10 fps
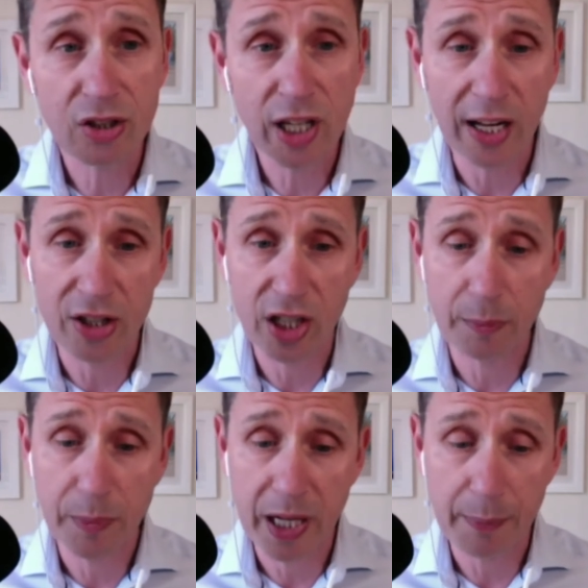challenge can
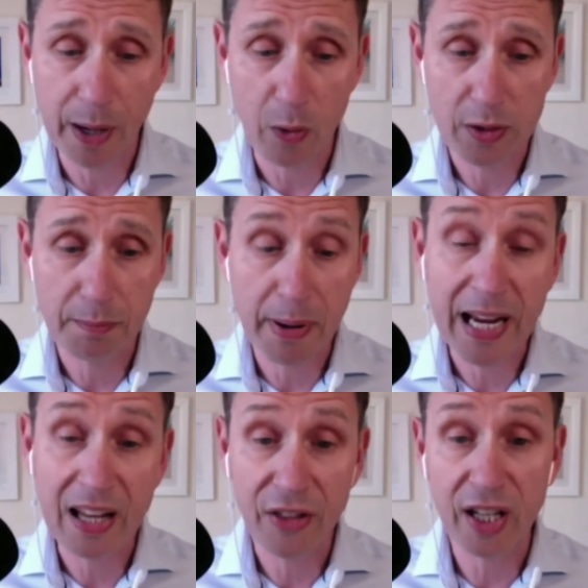be about
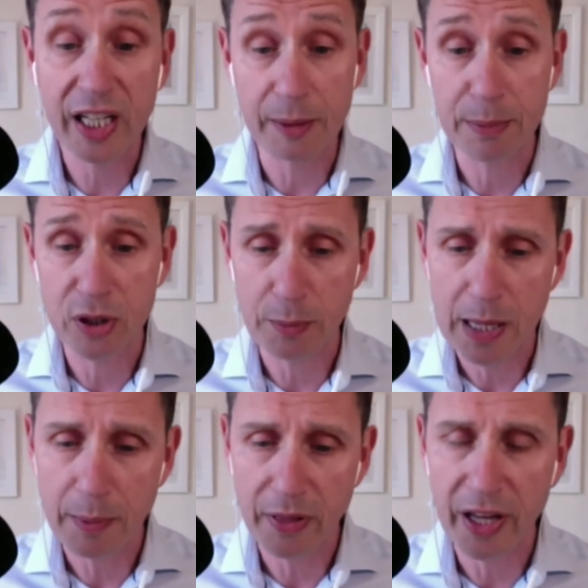making the leap. So
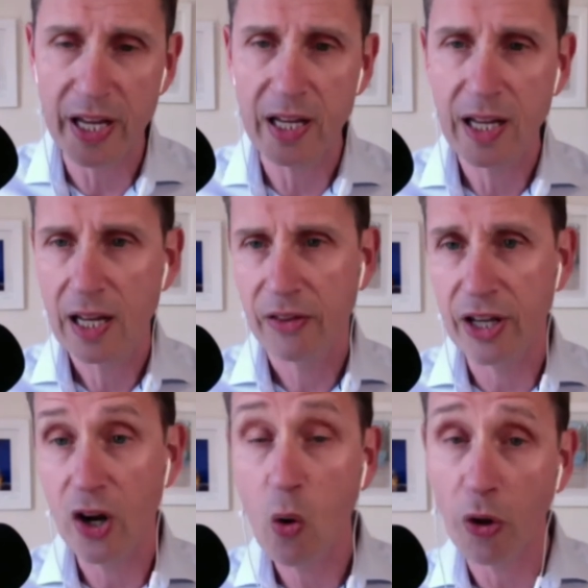maybe they they
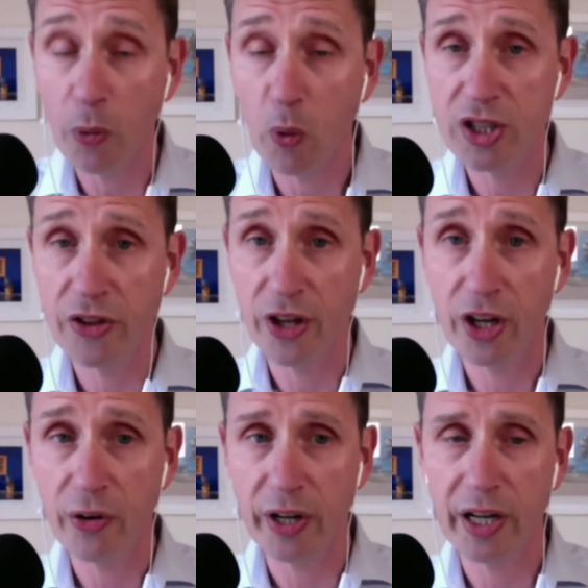know what they want in their
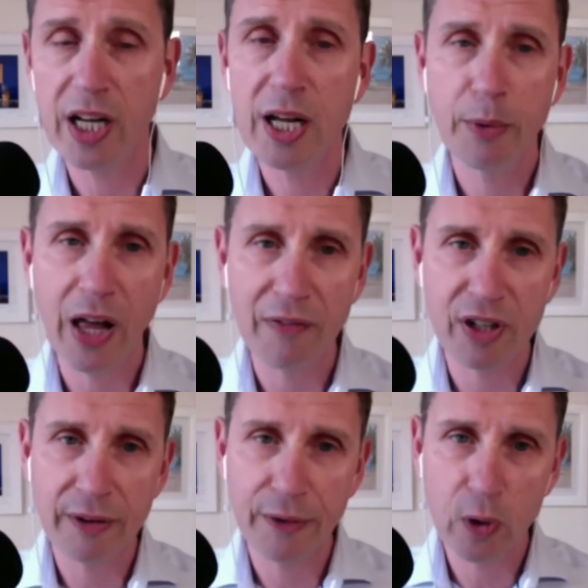career, but they're having
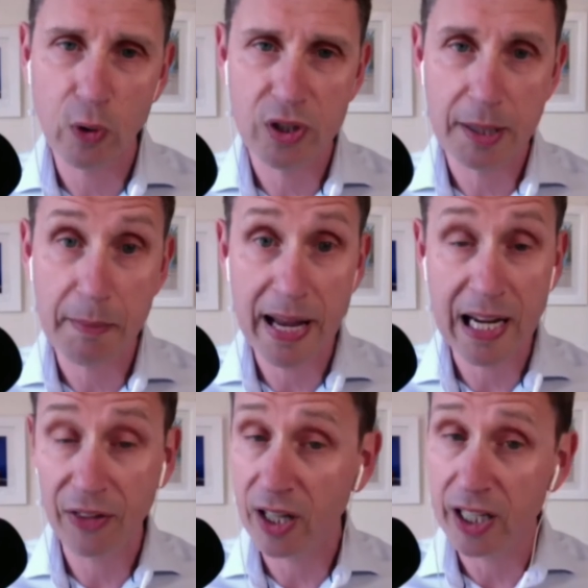difficulty
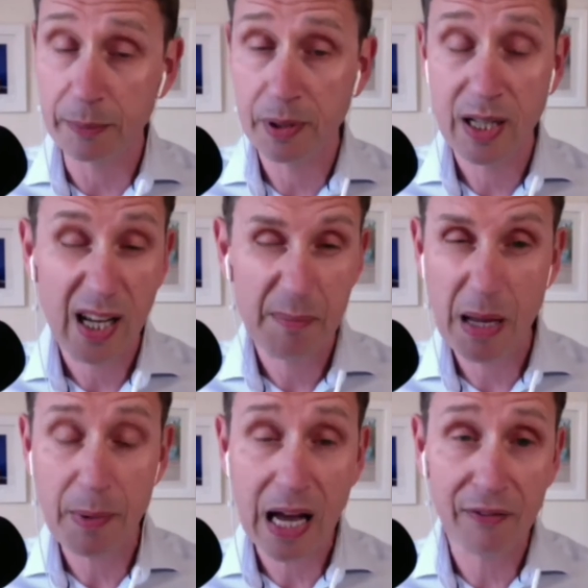making the leap.
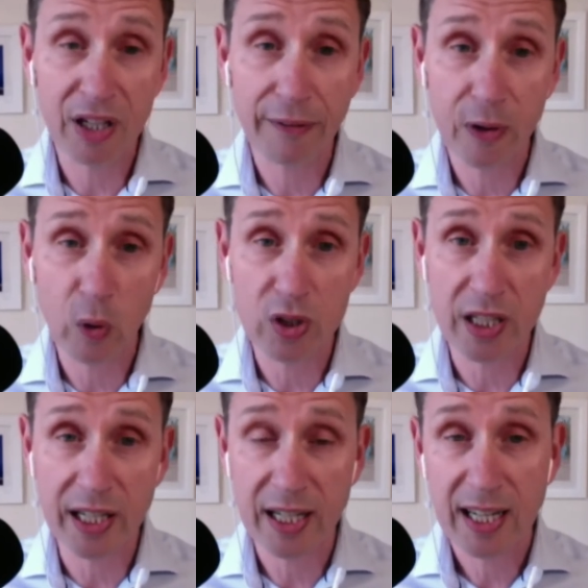Maybe having
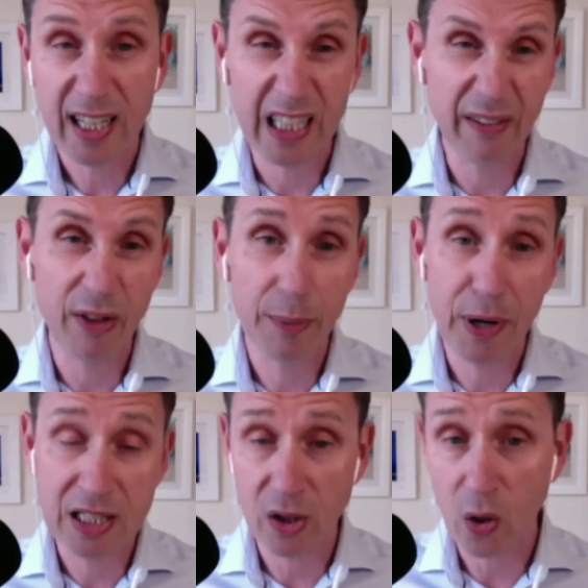difficulty leaving the
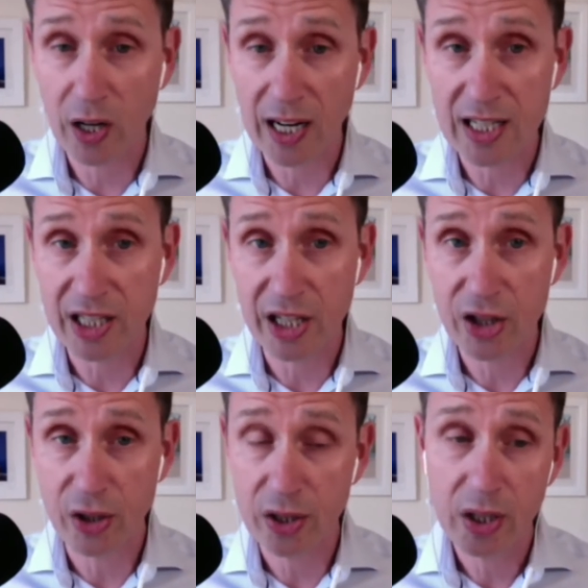present
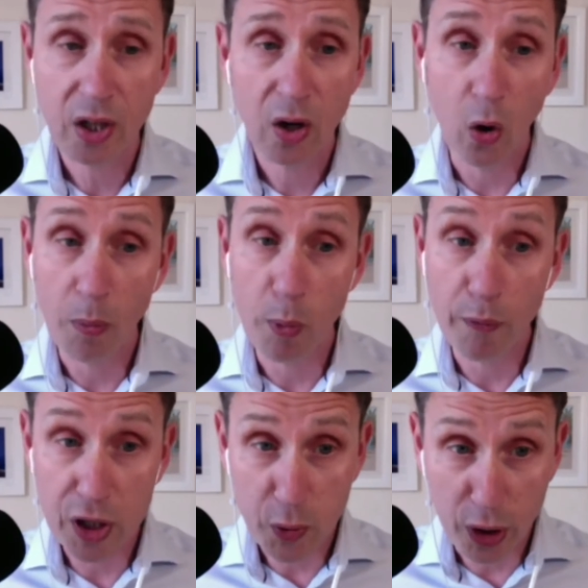organization or
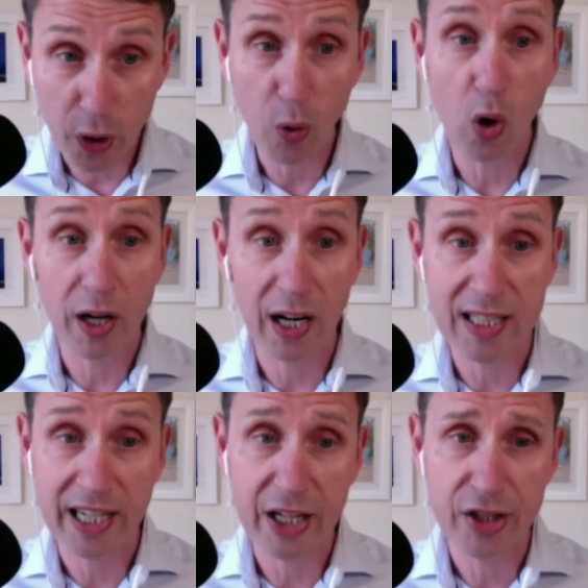moving to a new
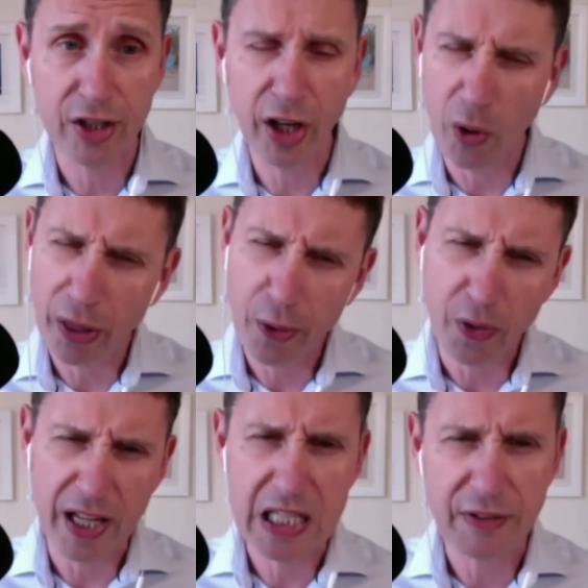organization. You know, going through
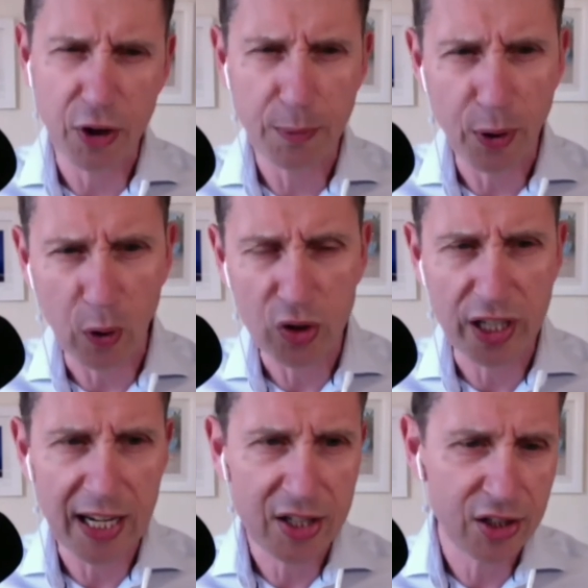the interview
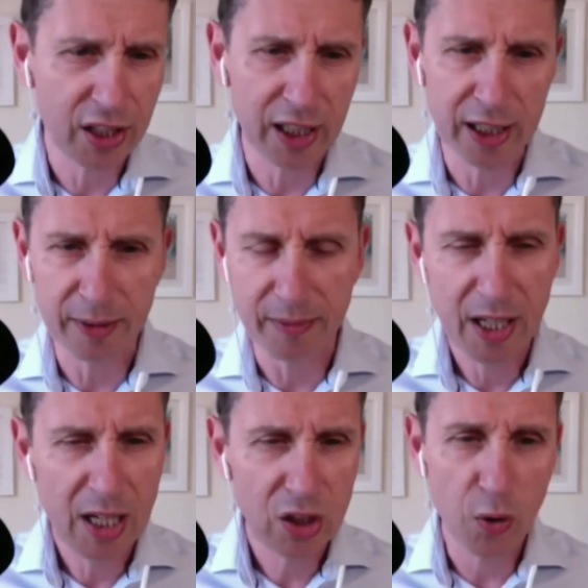process, um,
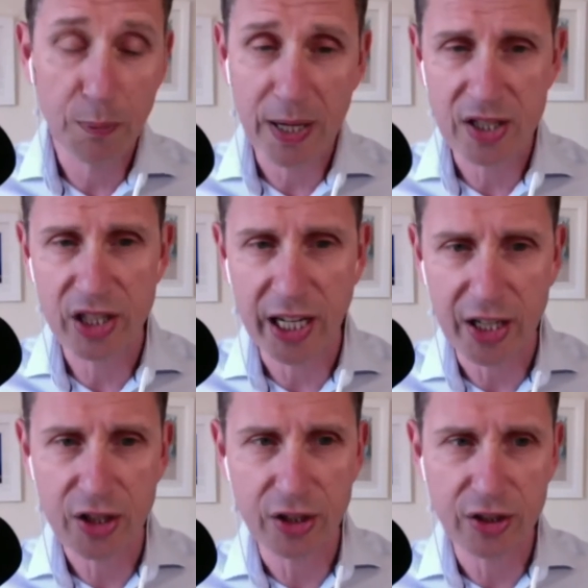doing
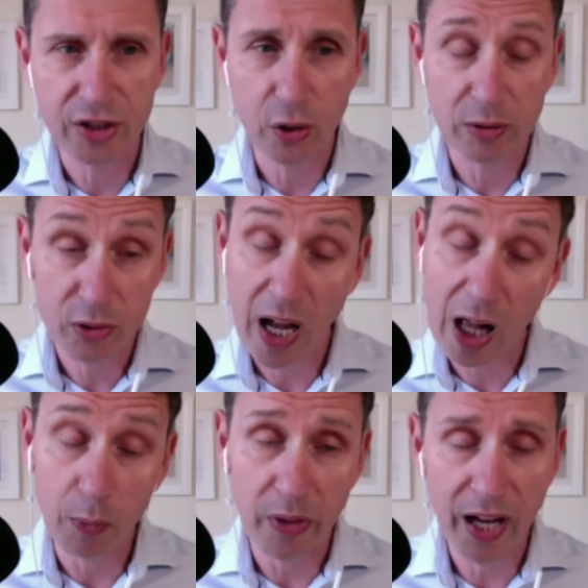presentations. So, so
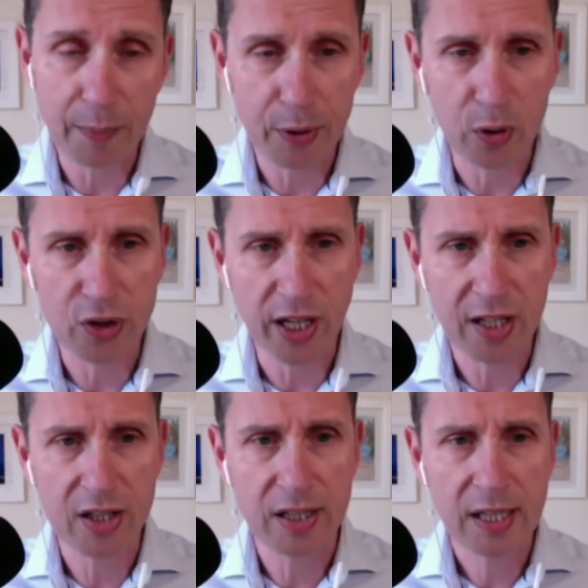help with that
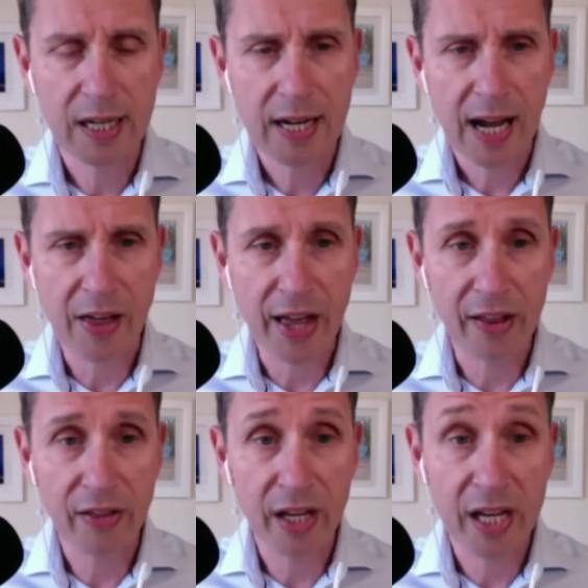process. And
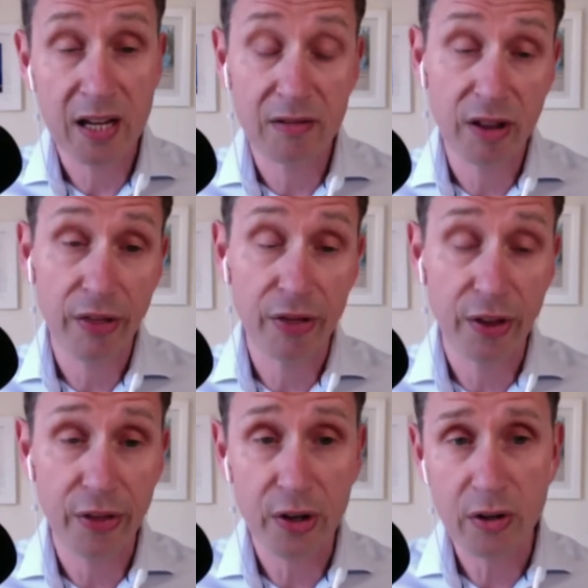then the the, the
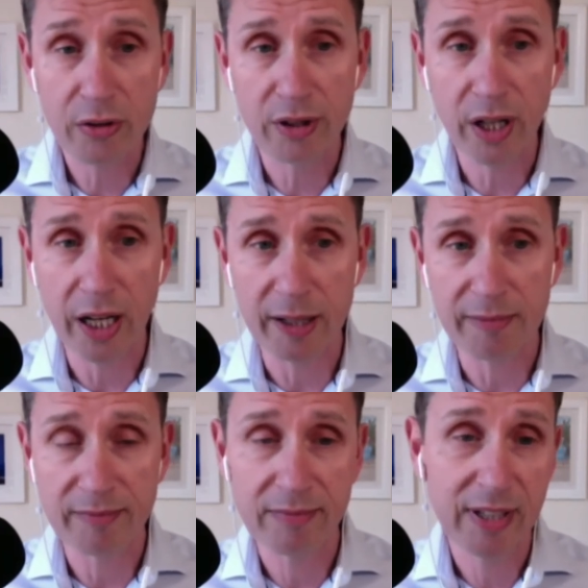third
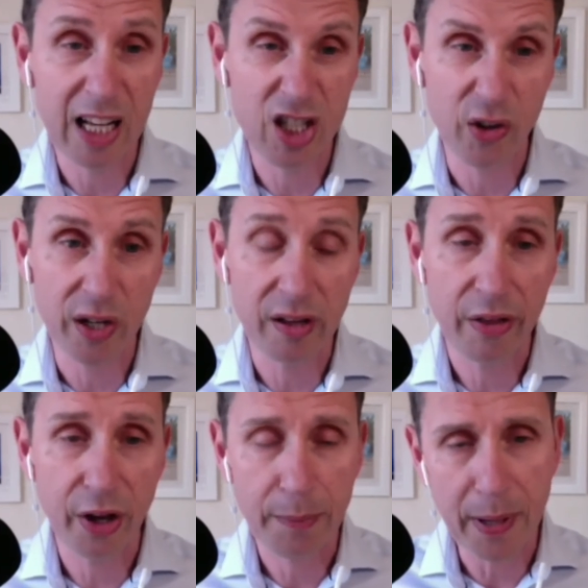um, category and the
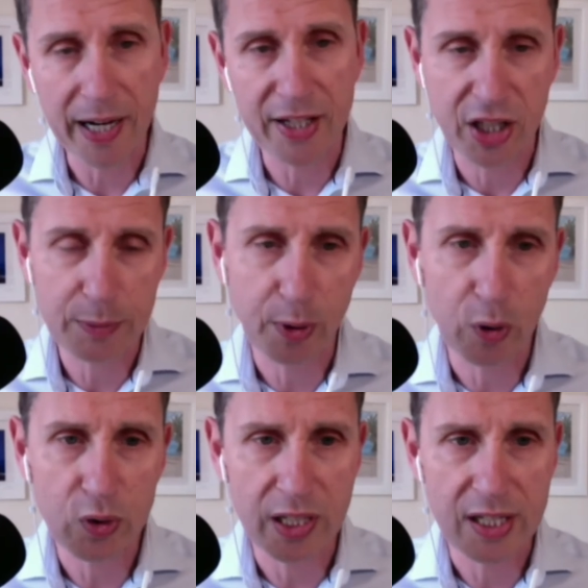third package, I
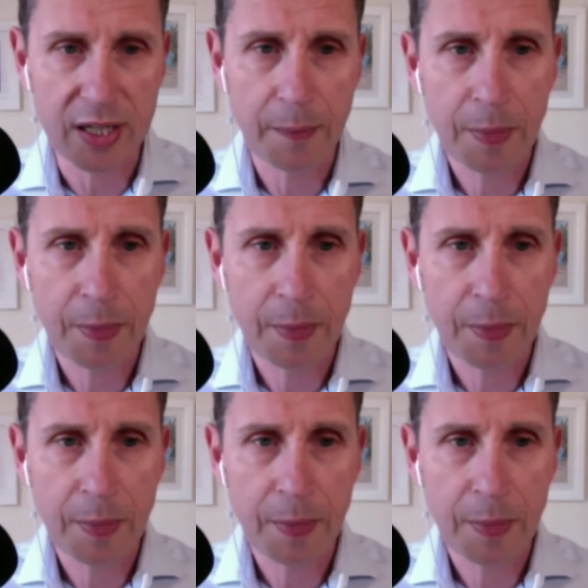suppose, is